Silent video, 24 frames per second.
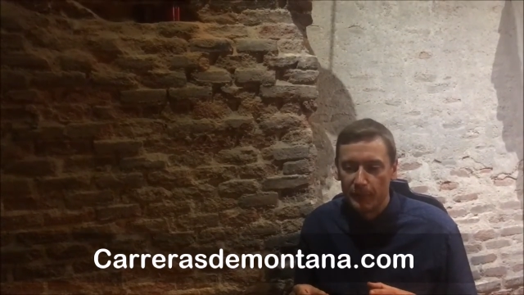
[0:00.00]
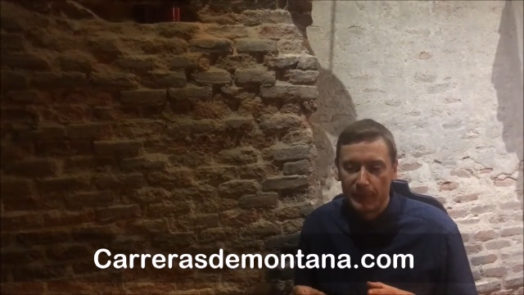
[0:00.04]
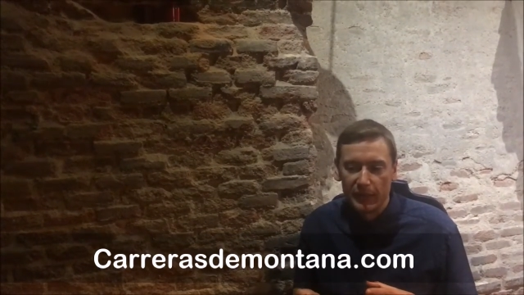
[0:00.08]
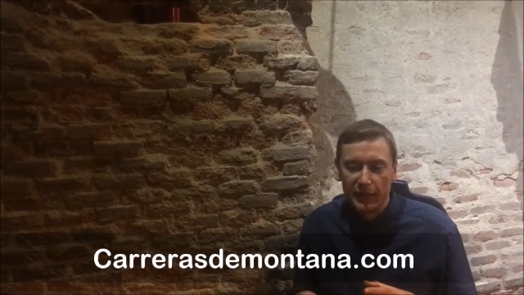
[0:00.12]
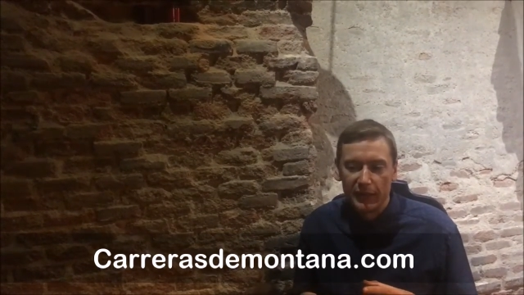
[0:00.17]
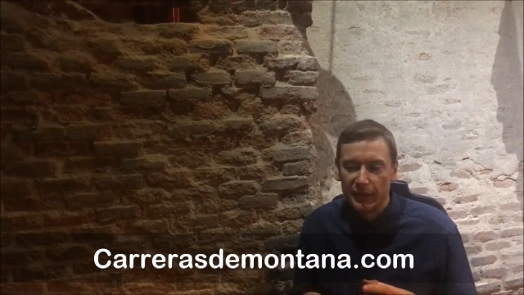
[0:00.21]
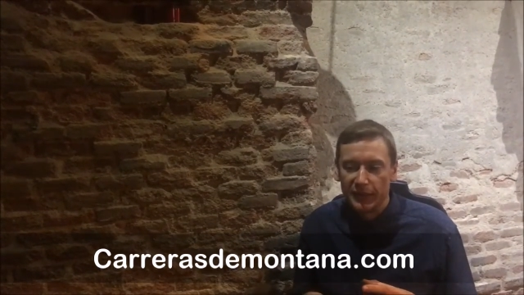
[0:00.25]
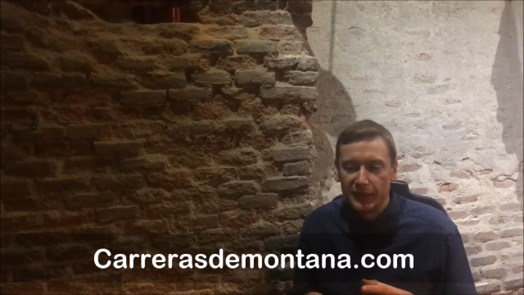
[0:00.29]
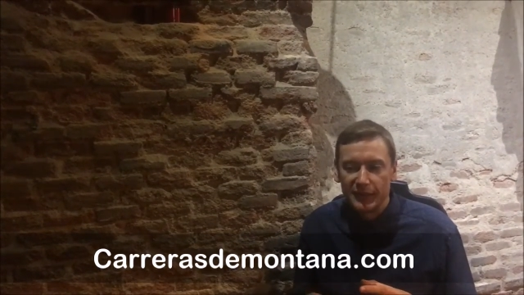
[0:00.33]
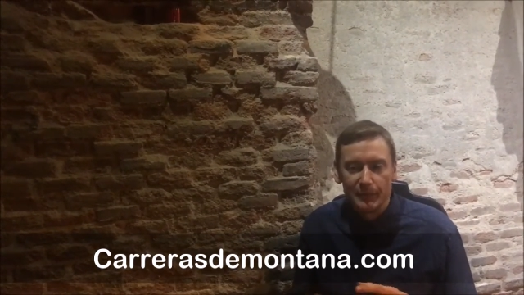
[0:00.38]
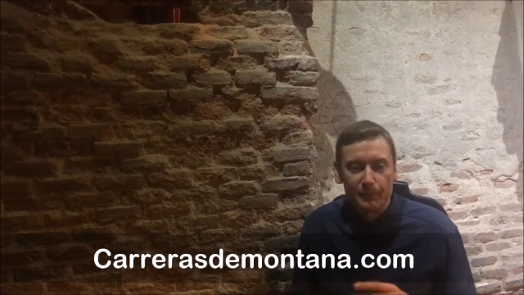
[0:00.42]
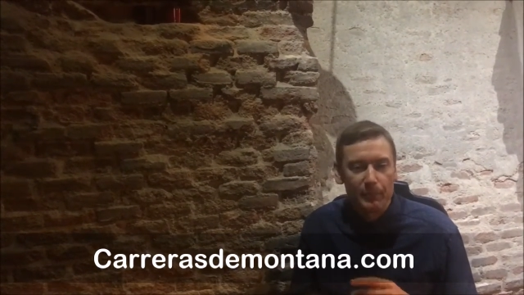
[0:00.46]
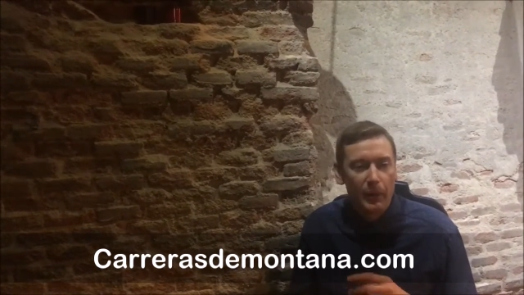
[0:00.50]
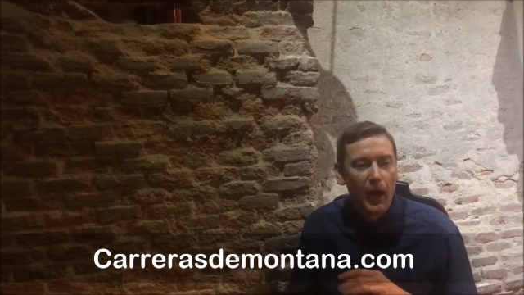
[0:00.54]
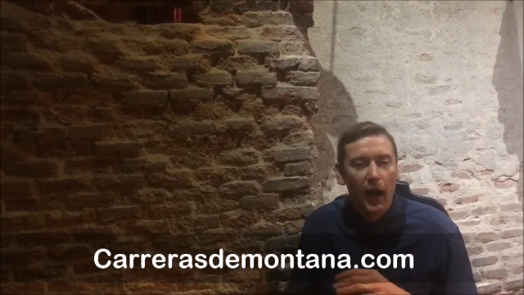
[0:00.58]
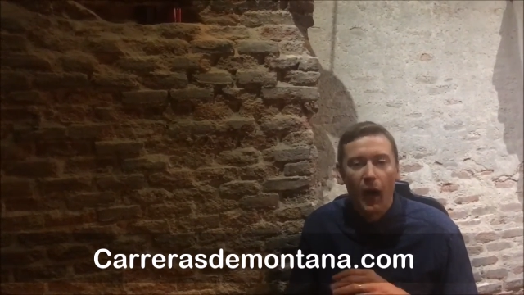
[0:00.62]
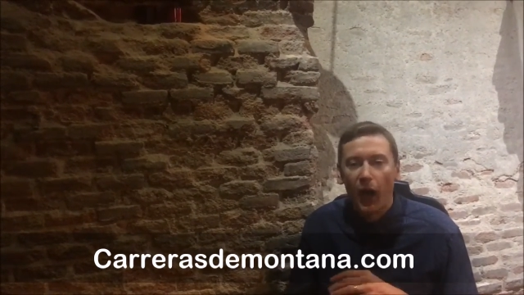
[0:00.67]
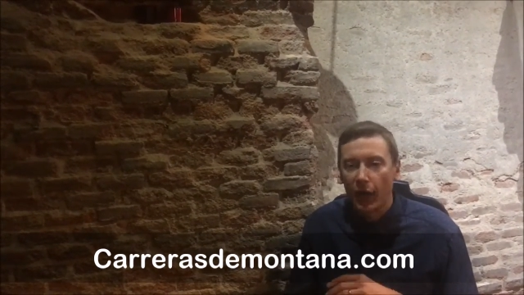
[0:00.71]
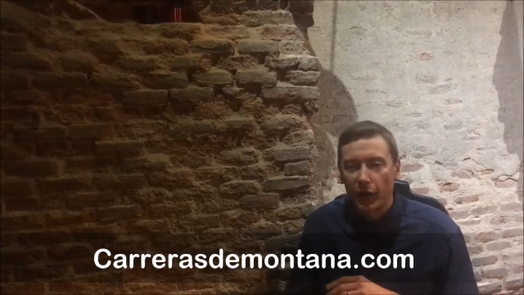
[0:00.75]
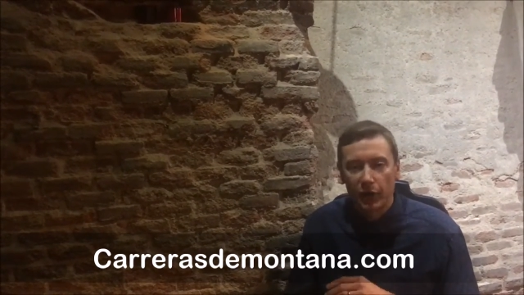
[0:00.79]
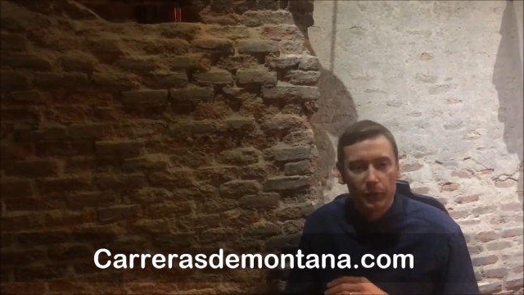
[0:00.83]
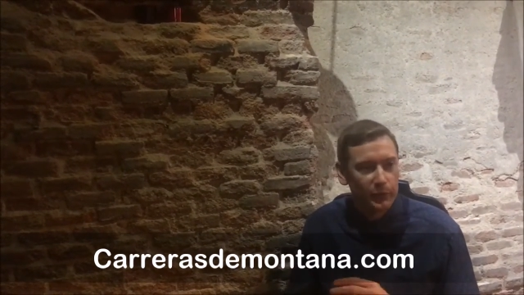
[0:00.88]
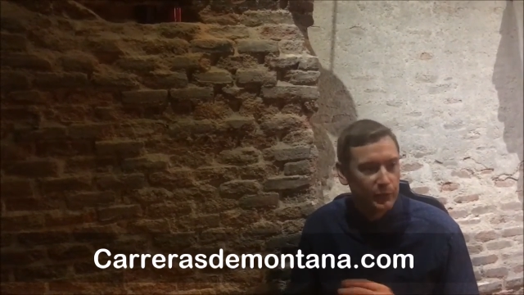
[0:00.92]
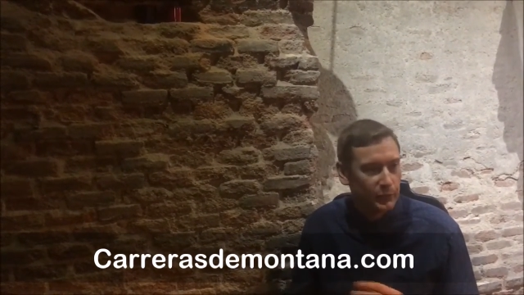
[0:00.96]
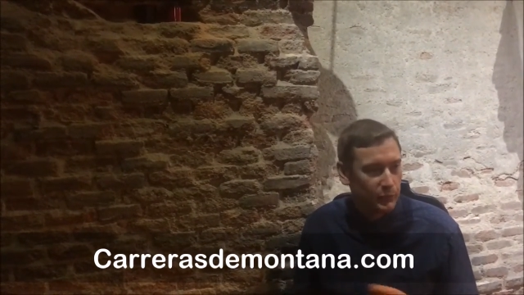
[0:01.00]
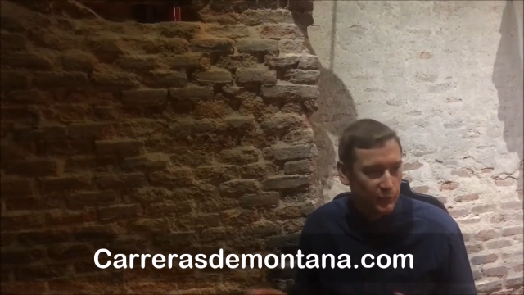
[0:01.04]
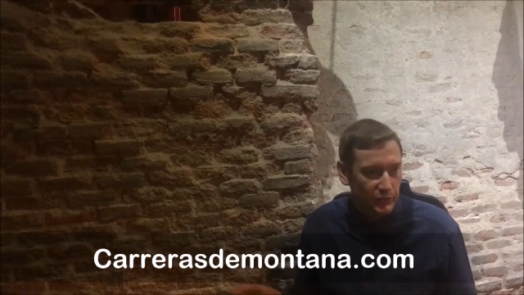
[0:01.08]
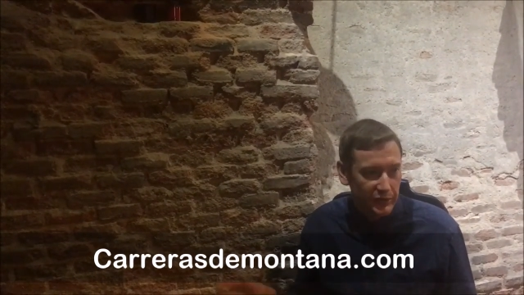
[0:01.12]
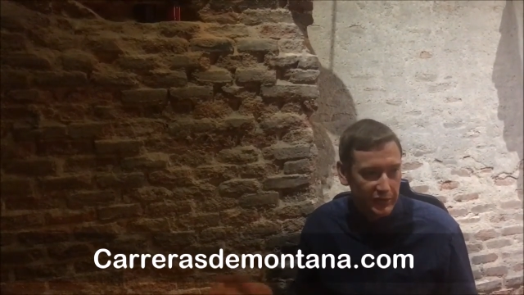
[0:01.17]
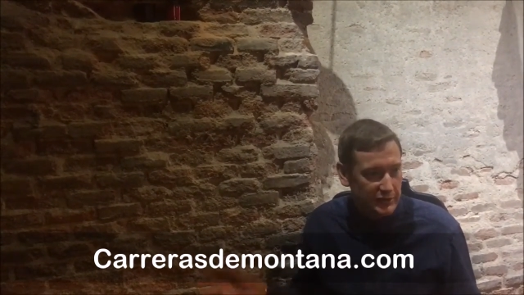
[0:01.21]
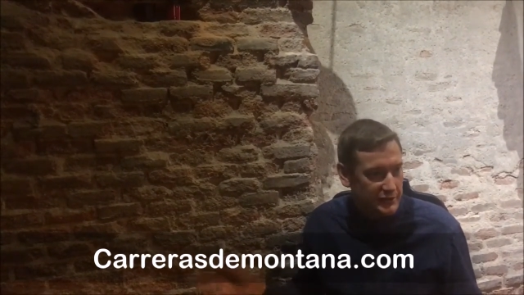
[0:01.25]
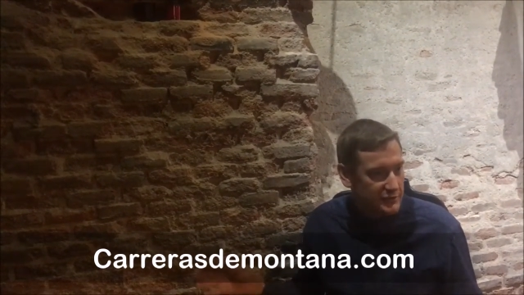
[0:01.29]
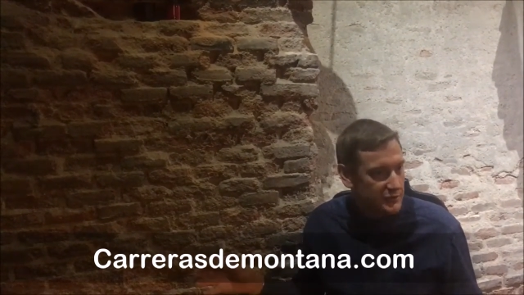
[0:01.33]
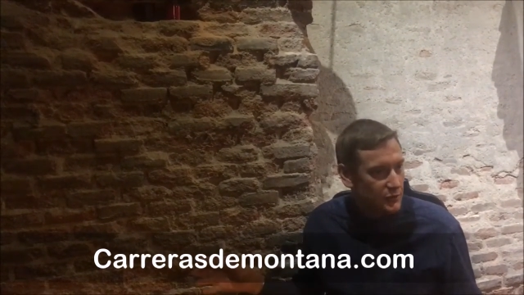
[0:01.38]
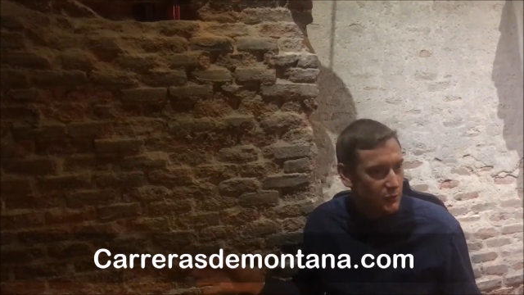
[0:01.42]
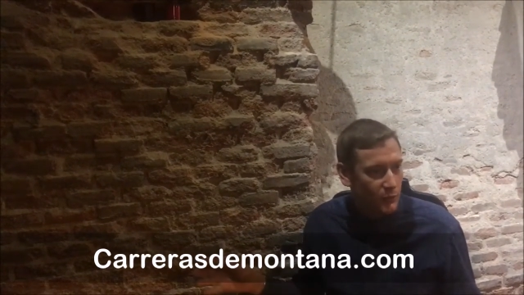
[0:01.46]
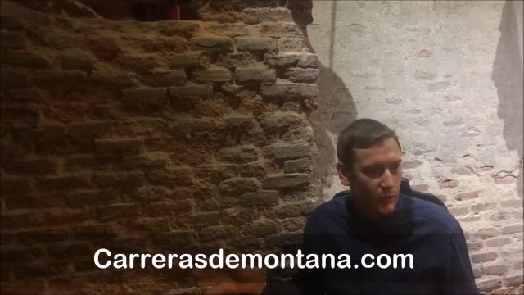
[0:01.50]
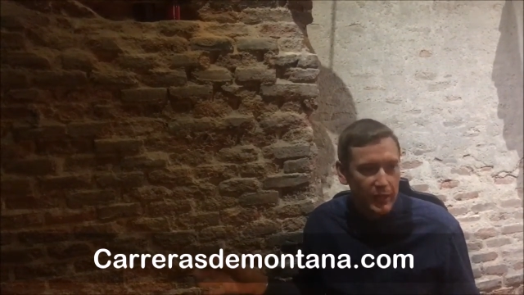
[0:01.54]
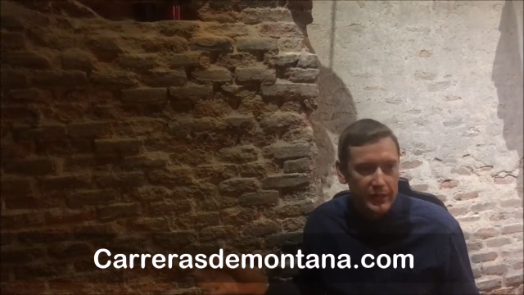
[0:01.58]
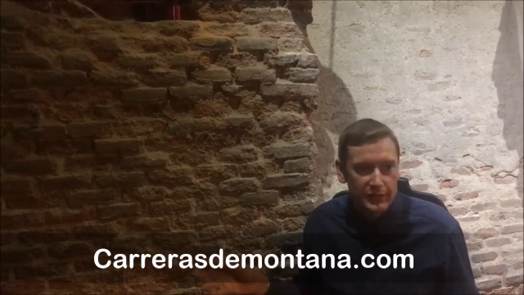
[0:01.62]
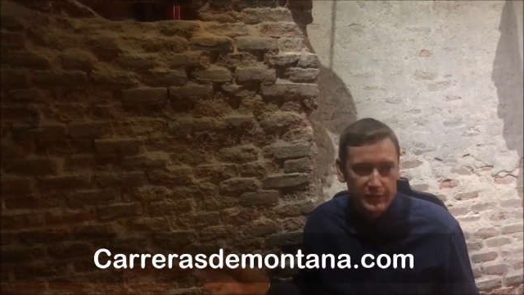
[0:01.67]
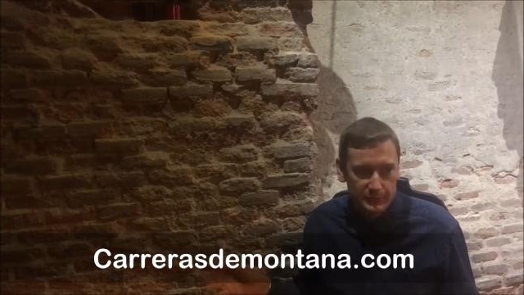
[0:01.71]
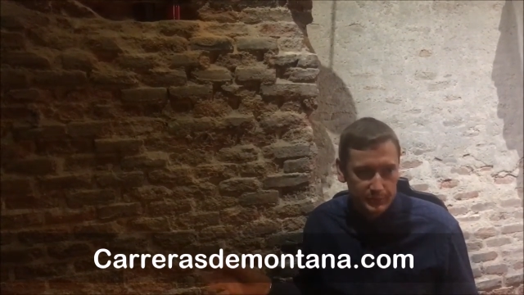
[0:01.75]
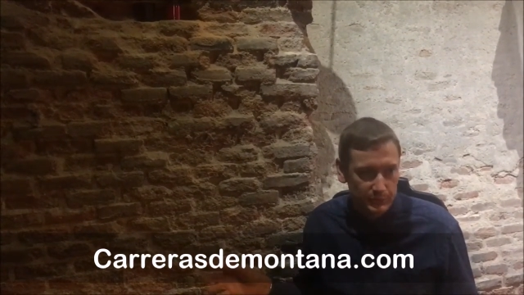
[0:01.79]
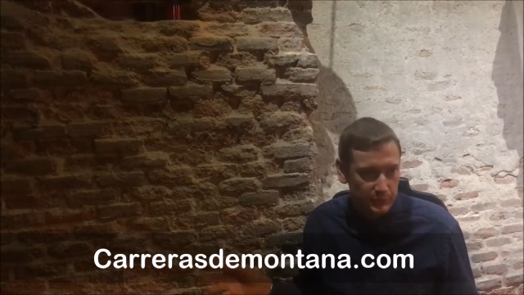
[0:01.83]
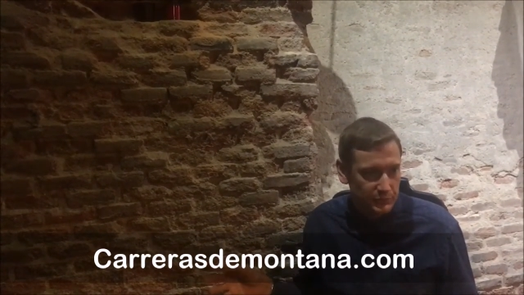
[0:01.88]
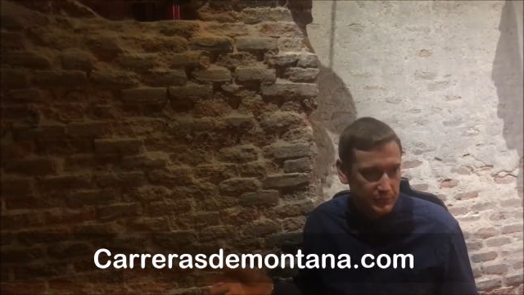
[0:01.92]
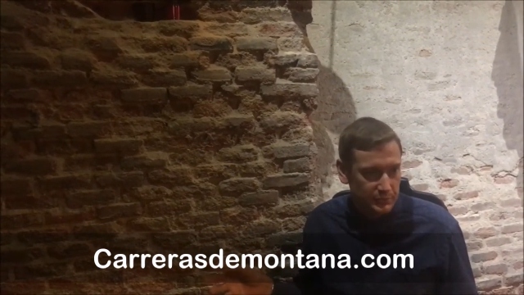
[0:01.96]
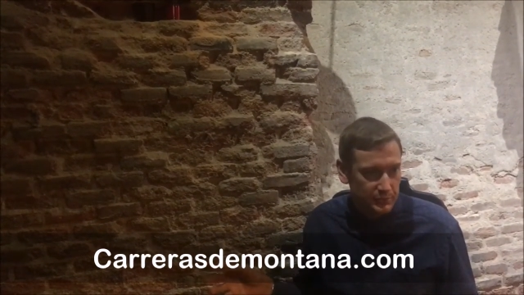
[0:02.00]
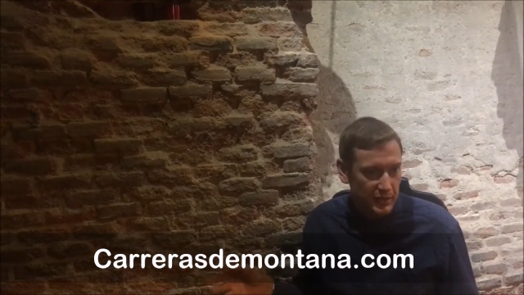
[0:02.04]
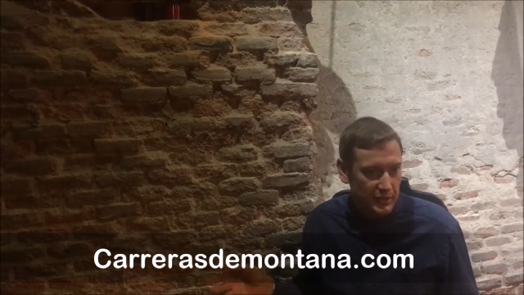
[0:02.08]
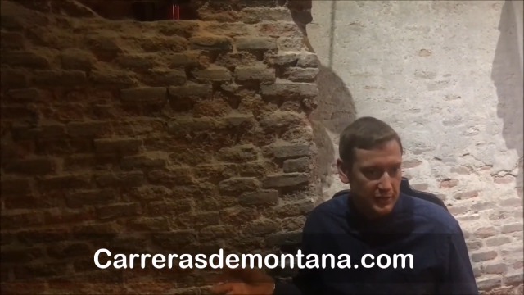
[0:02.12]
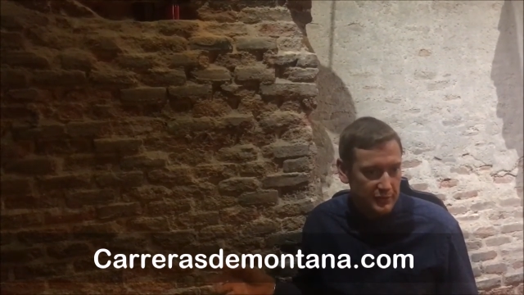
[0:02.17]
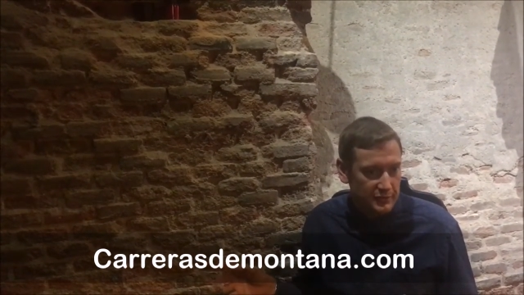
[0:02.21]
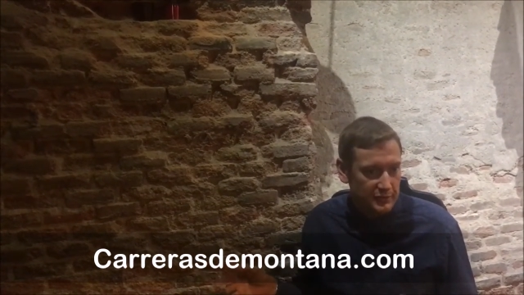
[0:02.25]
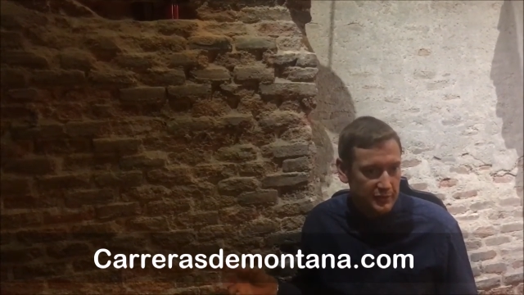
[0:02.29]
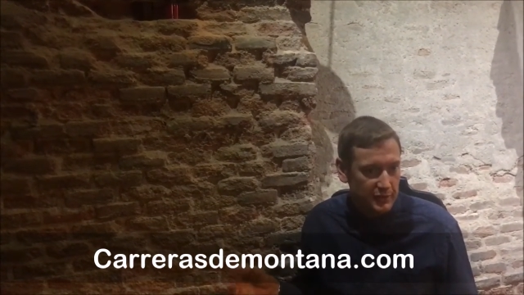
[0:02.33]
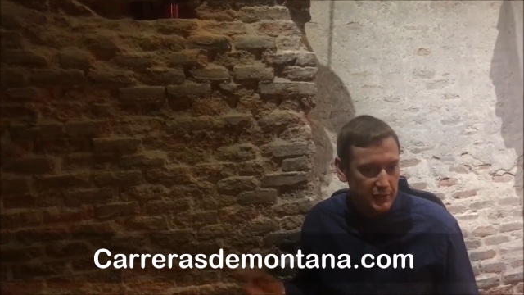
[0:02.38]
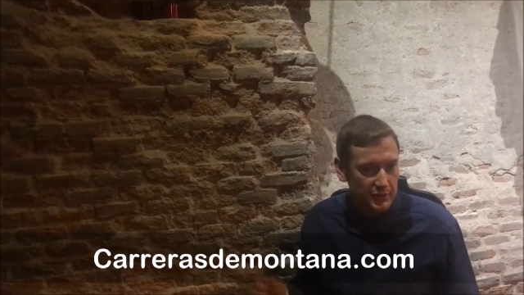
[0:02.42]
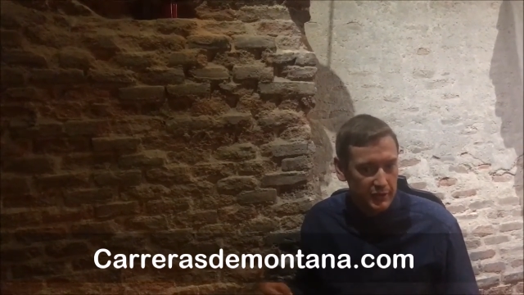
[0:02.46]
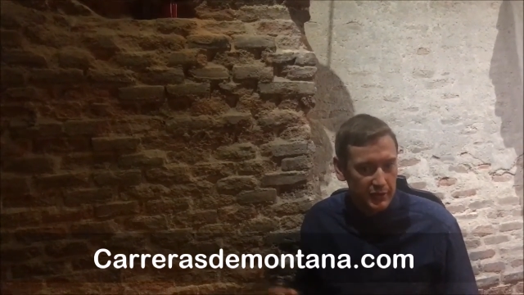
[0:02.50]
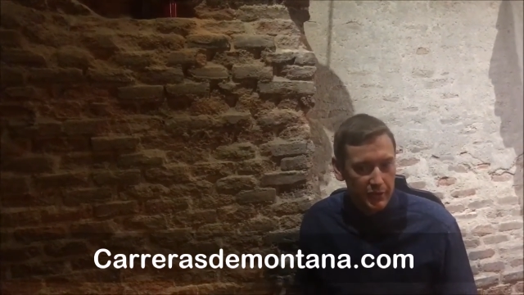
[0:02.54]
ability to partner with all these great sports brands.